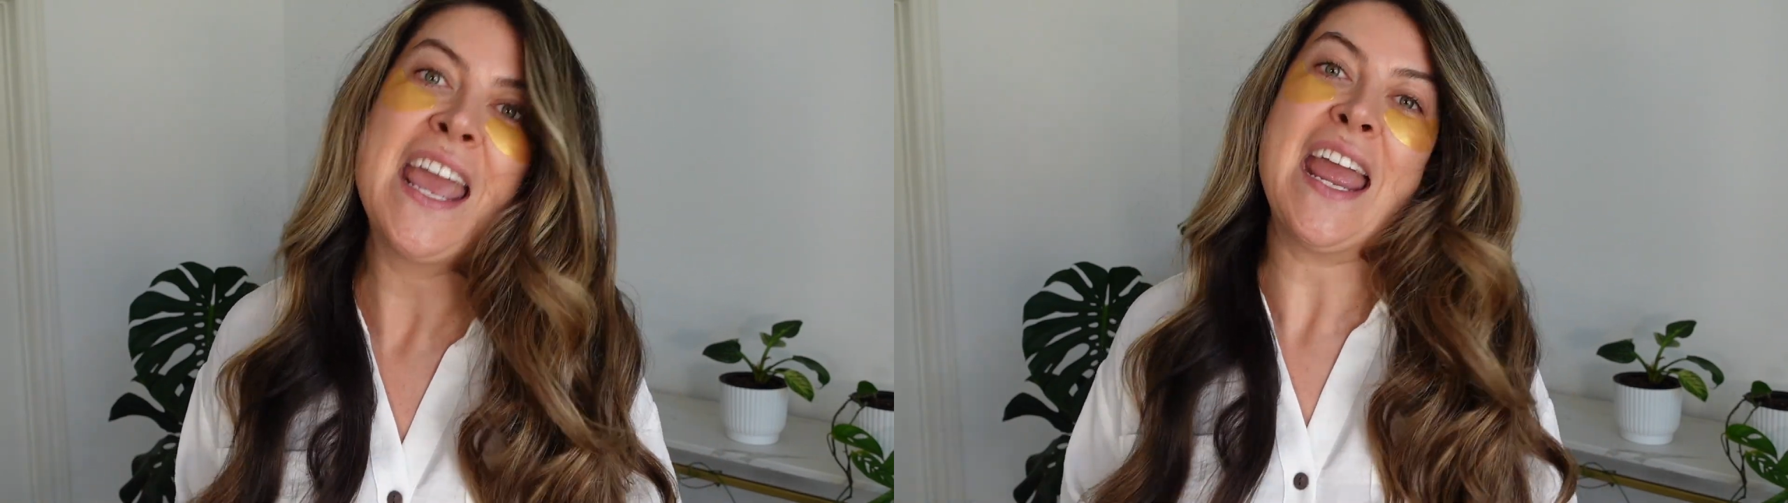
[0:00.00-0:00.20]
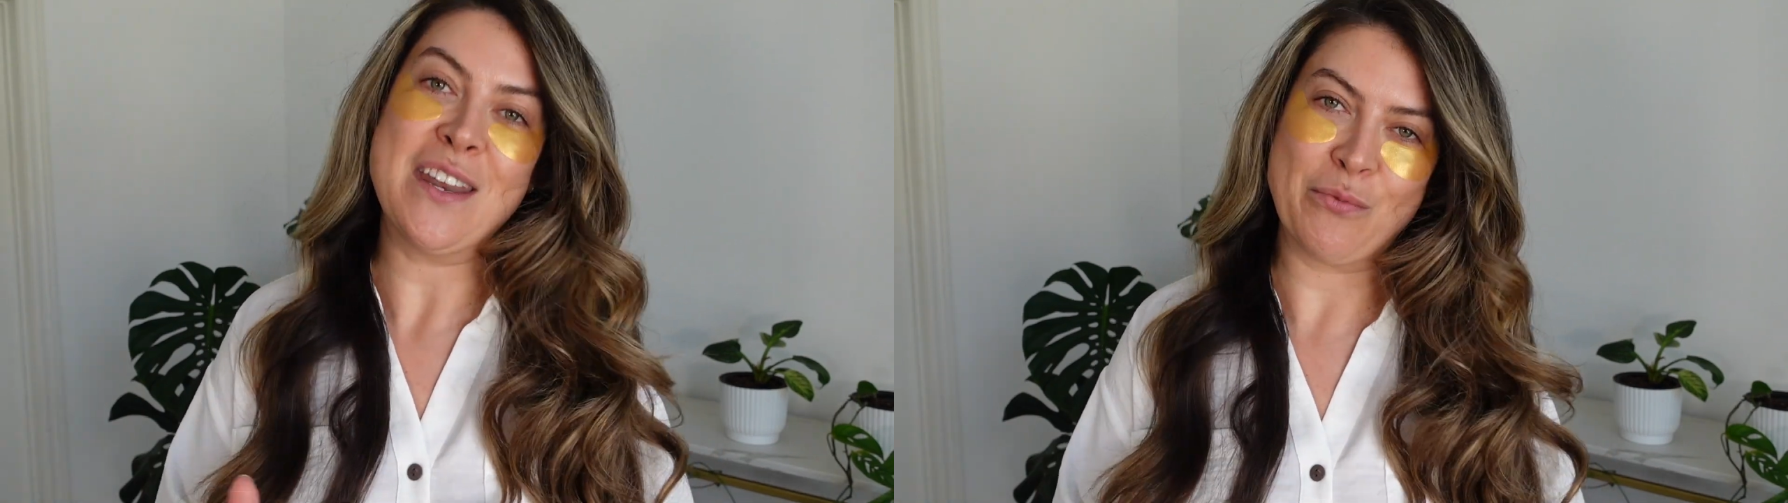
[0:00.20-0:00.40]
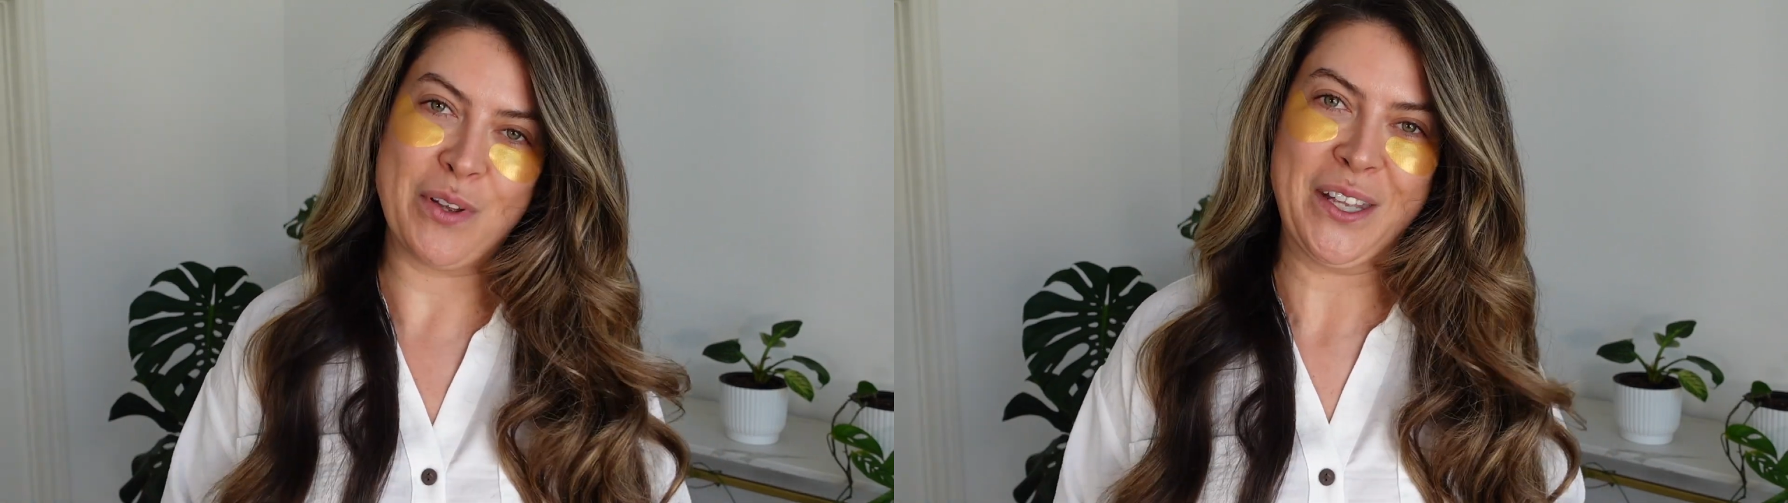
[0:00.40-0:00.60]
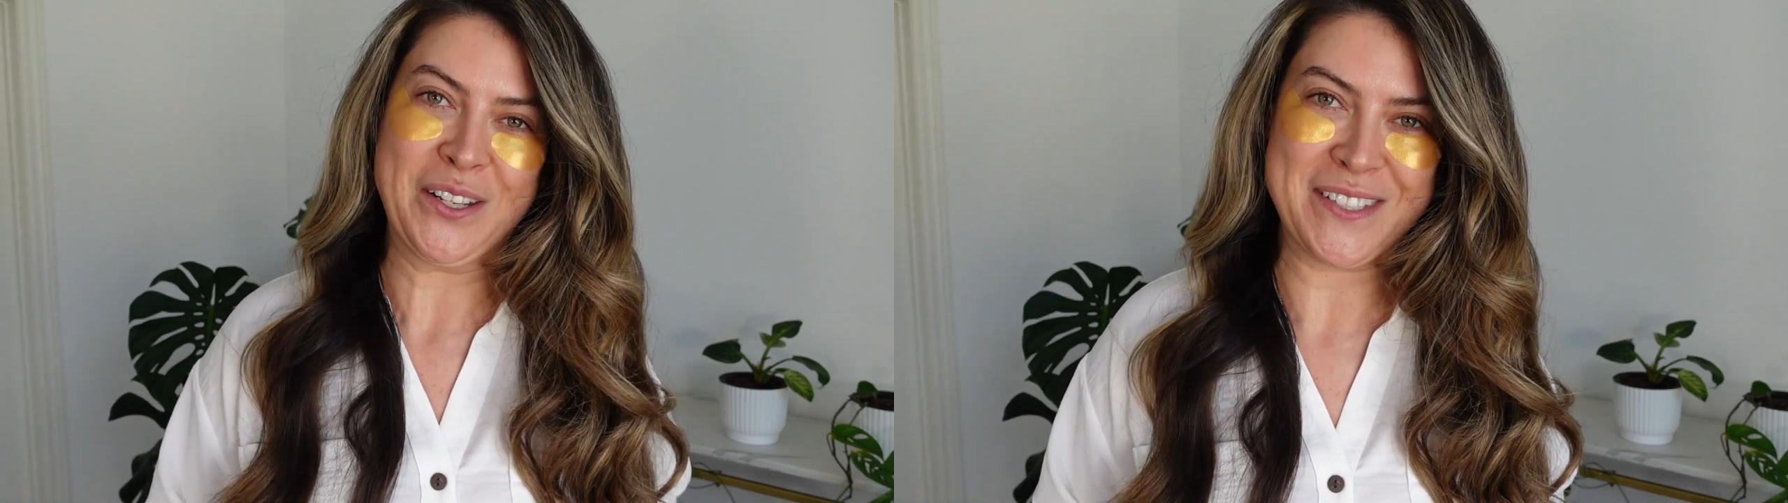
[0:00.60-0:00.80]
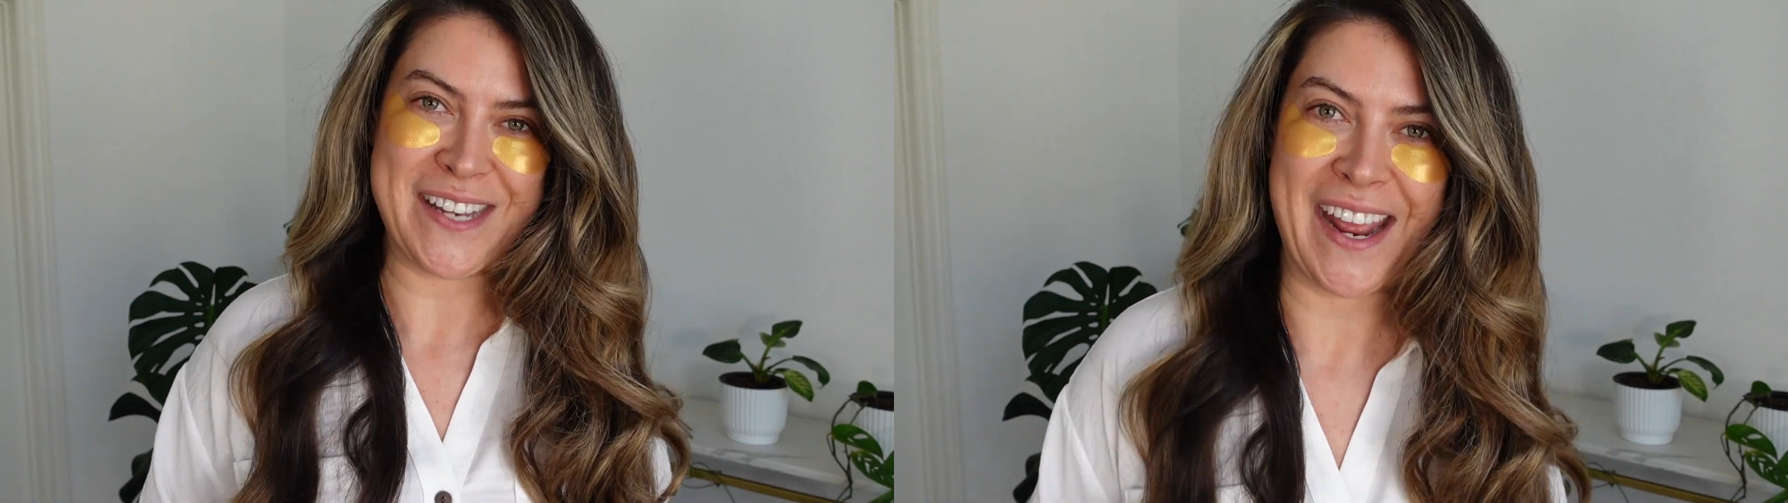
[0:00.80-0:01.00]
and a really
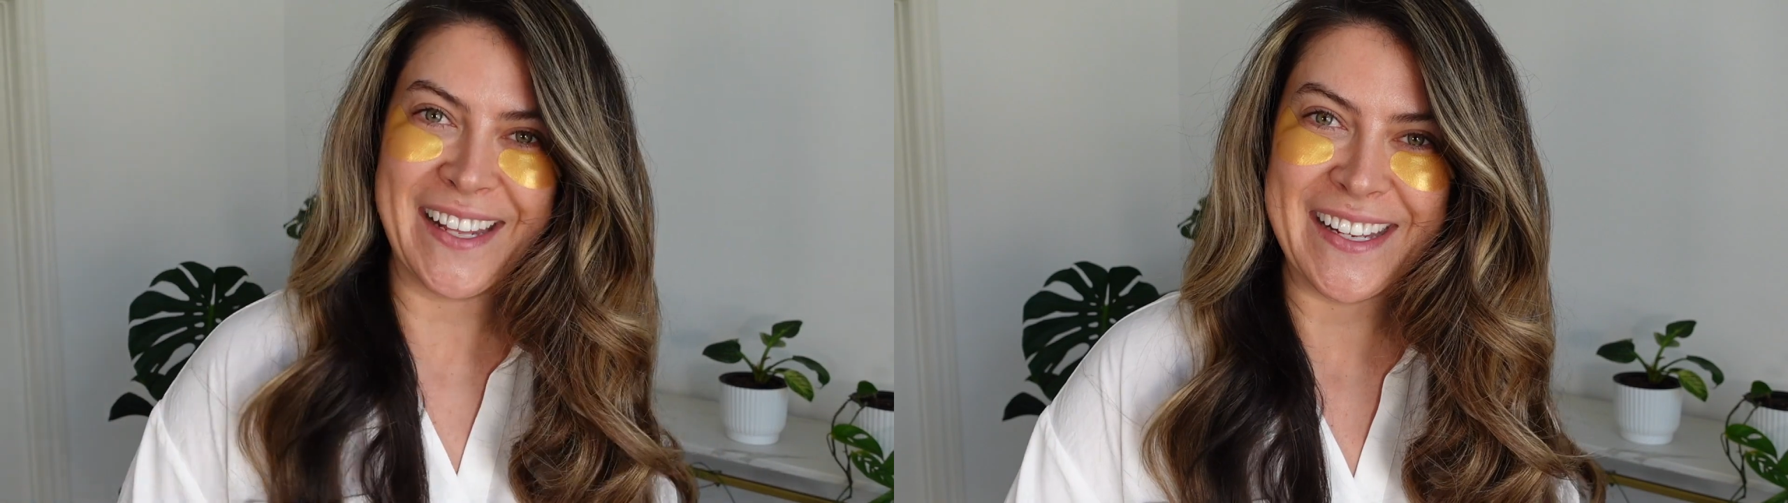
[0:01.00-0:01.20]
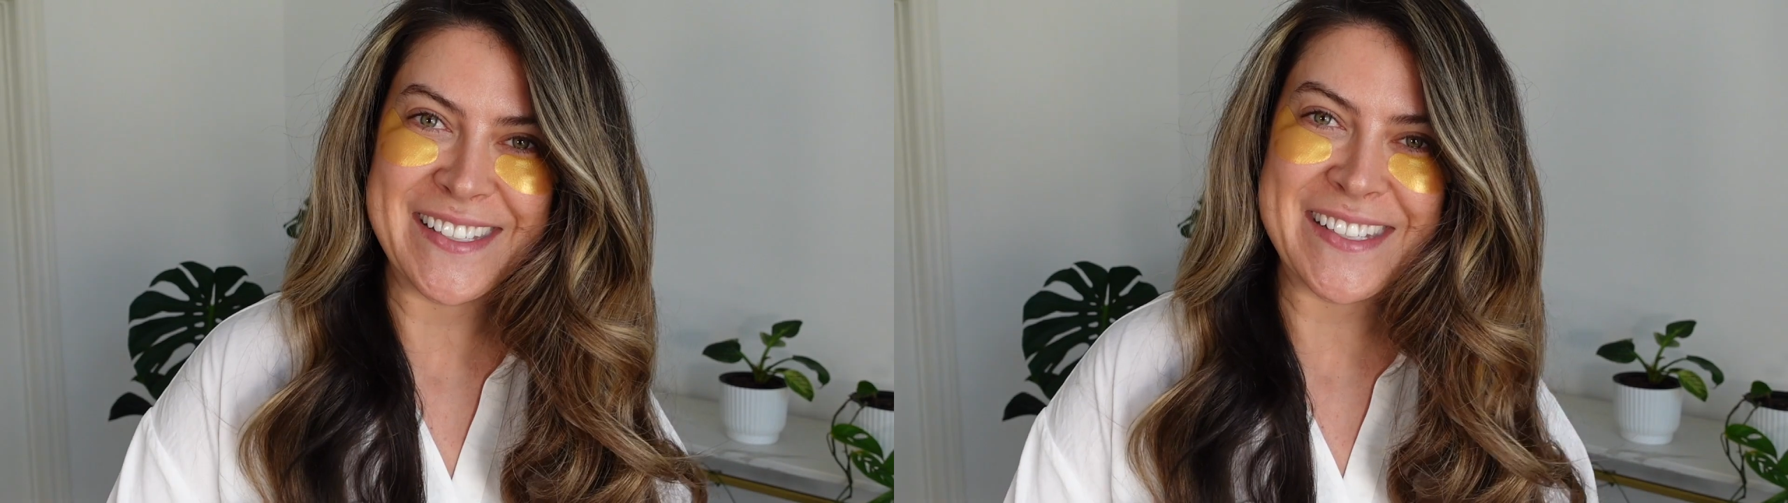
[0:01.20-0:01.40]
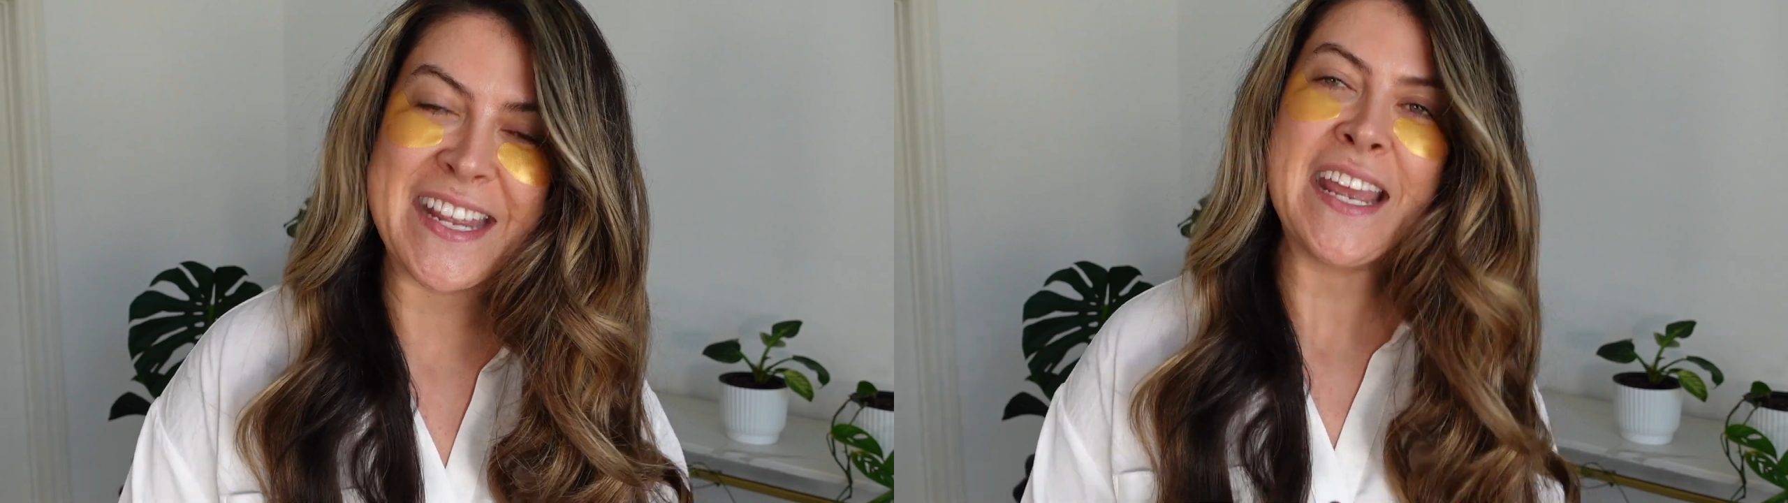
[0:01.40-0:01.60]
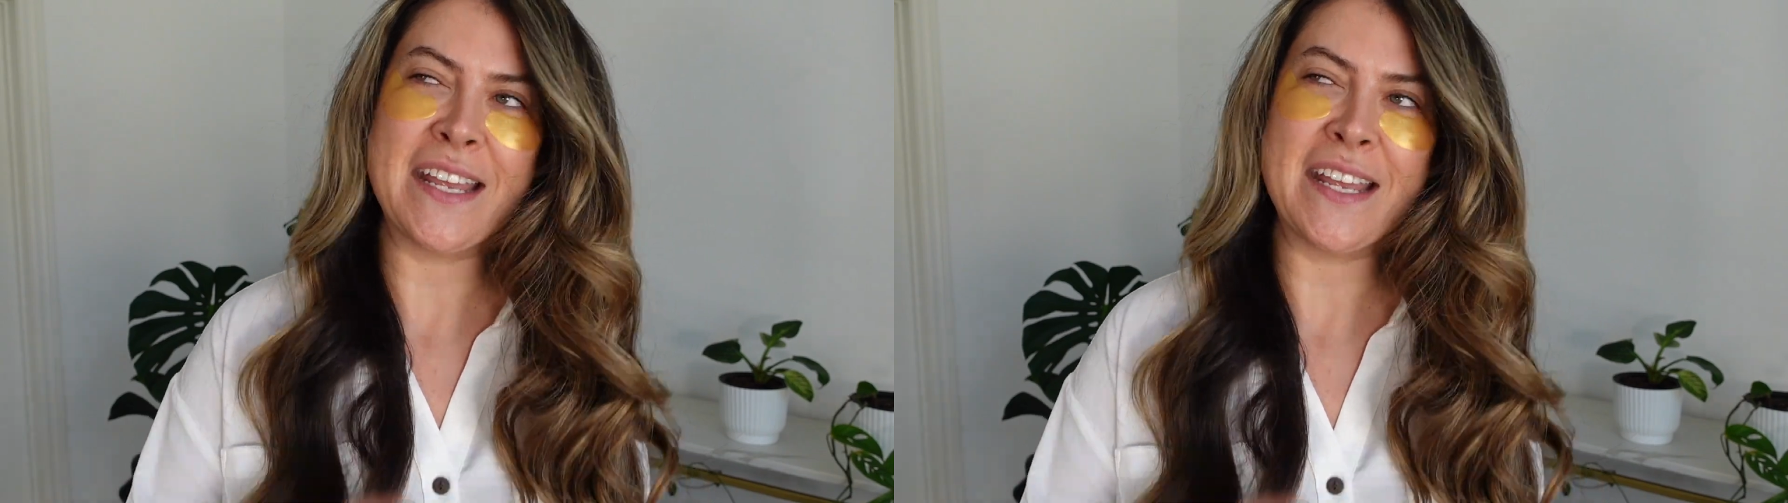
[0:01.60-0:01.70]
good stylist